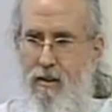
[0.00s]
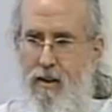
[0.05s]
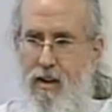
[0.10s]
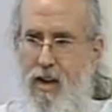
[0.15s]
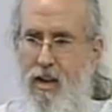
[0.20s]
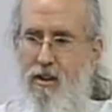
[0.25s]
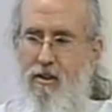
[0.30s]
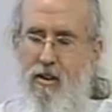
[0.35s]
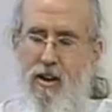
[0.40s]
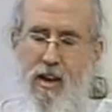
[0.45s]

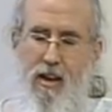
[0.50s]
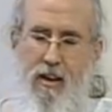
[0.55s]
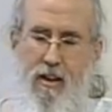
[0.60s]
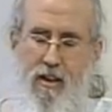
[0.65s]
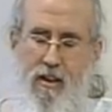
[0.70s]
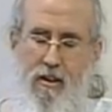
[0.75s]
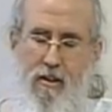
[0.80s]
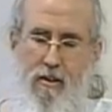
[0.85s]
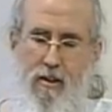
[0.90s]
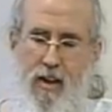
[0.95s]
And you can't
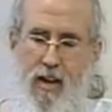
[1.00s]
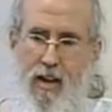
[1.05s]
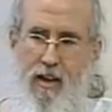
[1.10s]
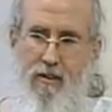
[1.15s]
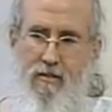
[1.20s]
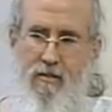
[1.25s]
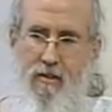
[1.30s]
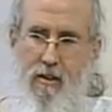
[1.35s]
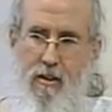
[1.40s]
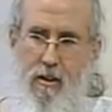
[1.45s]
cure
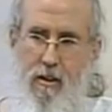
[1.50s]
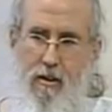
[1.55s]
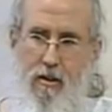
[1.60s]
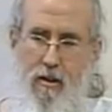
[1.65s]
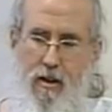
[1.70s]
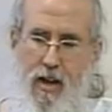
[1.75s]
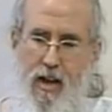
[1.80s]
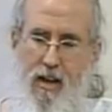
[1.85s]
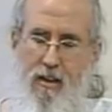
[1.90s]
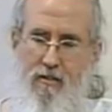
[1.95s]
cancer
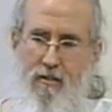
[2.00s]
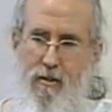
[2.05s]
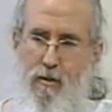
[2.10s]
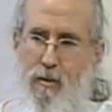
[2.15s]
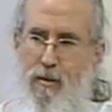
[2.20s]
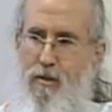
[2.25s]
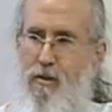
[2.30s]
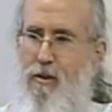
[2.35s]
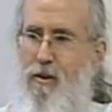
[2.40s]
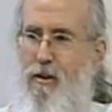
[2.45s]
cancer
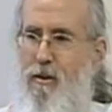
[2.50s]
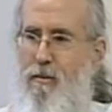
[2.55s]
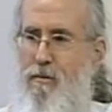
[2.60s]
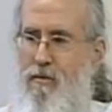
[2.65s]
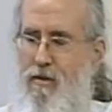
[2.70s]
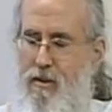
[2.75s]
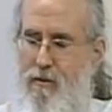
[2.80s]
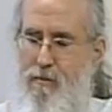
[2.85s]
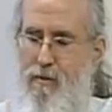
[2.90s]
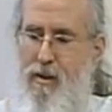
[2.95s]
with herbs.
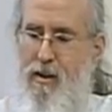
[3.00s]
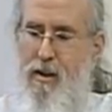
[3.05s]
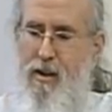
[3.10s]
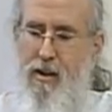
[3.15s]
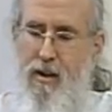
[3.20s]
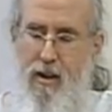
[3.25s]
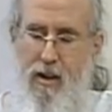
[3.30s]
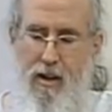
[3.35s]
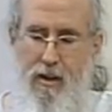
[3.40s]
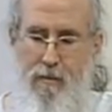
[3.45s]
Like my,
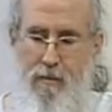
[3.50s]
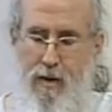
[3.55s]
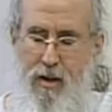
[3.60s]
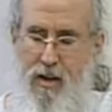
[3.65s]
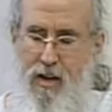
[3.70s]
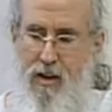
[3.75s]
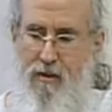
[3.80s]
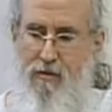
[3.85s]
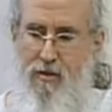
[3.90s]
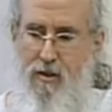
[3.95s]
my
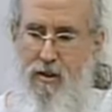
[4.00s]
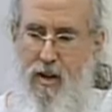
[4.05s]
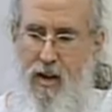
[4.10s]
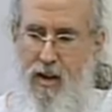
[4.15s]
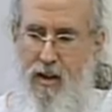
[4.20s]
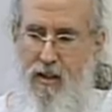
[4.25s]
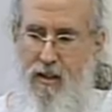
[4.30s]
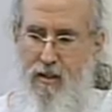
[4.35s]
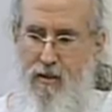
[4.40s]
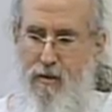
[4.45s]
nephew
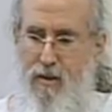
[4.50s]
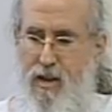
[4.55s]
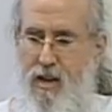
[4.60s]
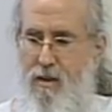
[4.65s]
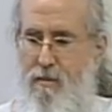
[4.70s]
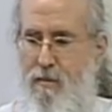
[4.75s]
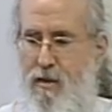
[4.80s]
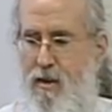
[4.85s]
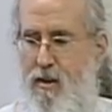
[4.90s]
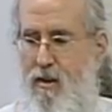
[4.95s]
got
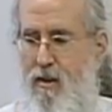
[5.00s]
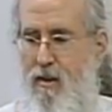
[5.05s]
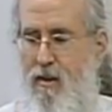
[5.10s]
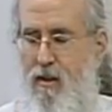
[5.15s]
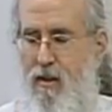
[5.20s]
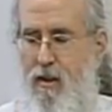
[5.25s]
leukemia.